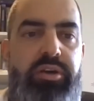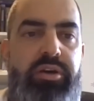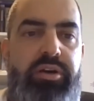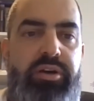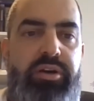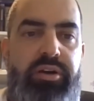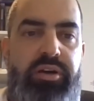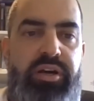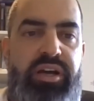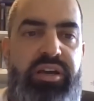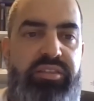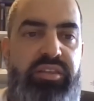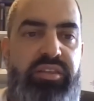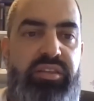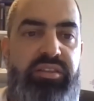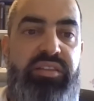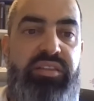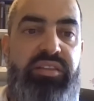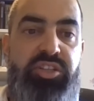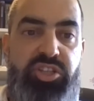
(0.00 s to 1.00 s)
I
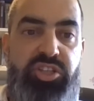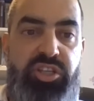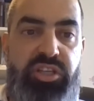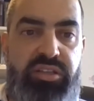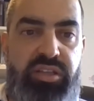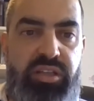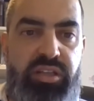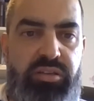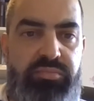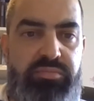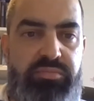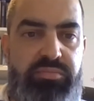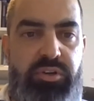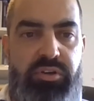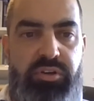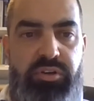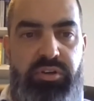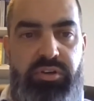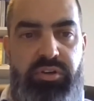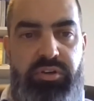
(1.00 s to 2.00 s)
think that the GTED
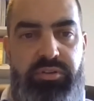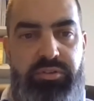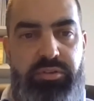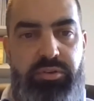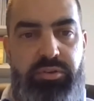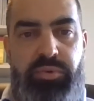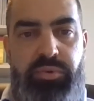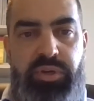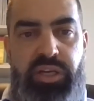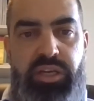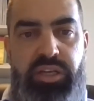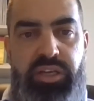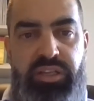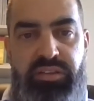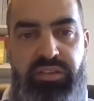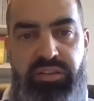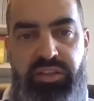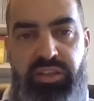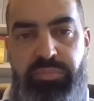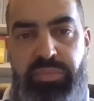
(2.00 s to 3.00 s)
will
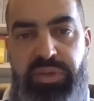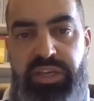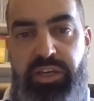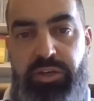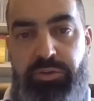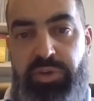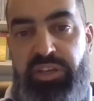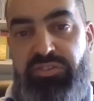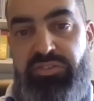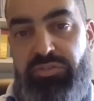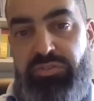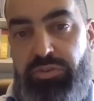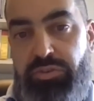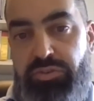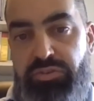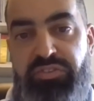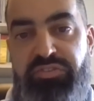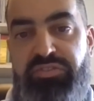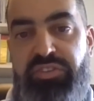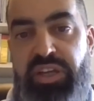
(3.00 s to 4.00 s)
indeed be a great
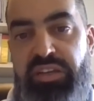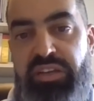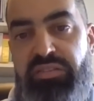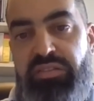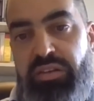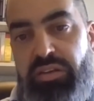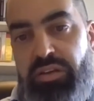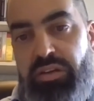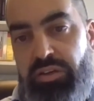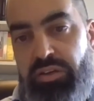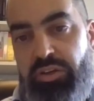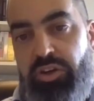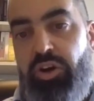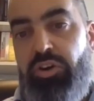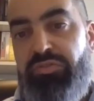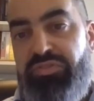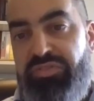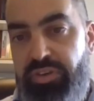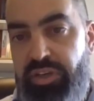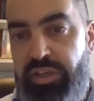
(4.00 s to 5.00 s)
source of data and
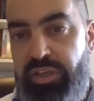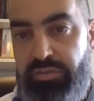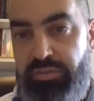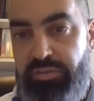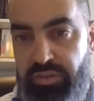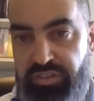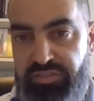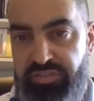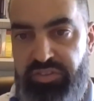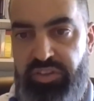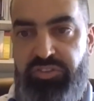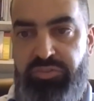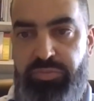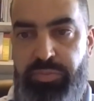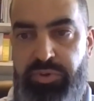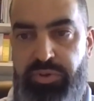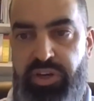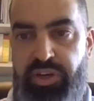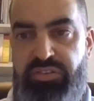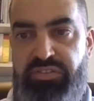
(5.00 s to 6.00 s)
hopefully of
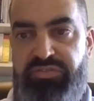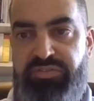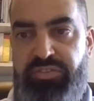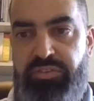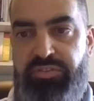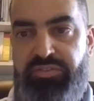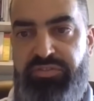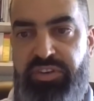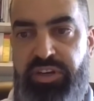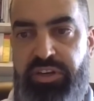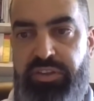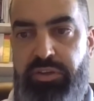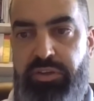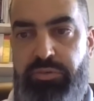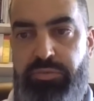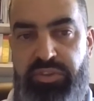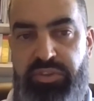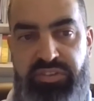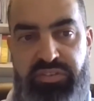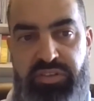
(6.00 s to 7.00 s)
inspiration for further
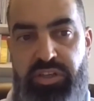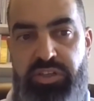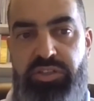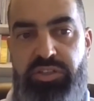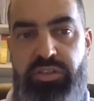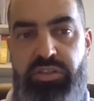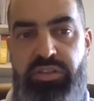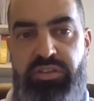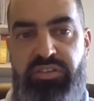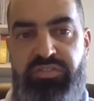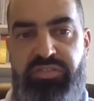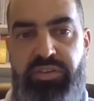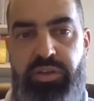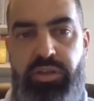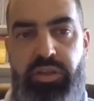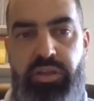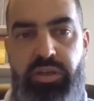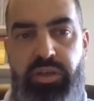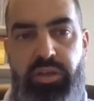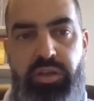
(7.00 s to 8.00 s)
research in the
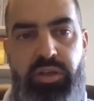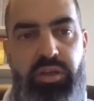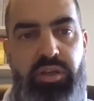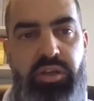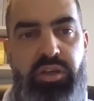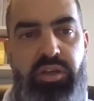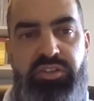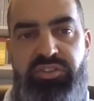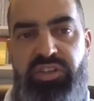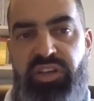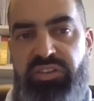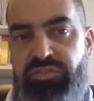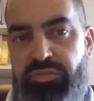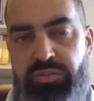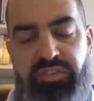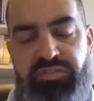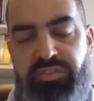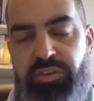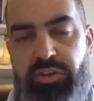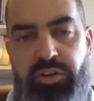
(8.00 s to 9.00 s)
field. Just to
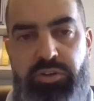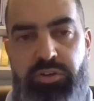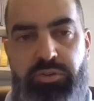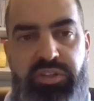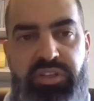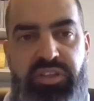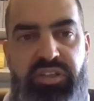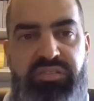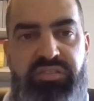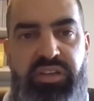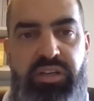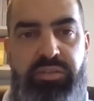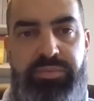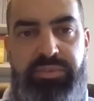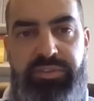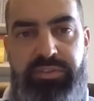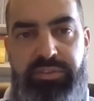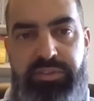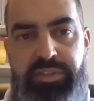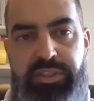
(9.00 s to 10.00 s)
give you a concrete
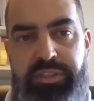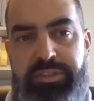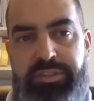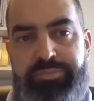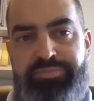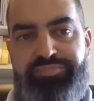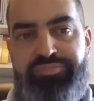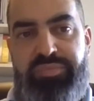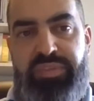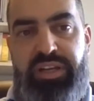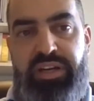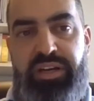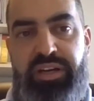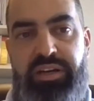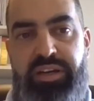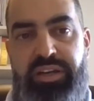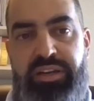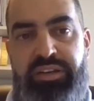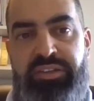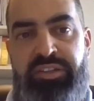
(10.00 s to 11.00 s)
example,
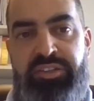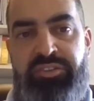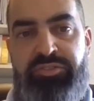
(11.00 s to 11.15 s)
an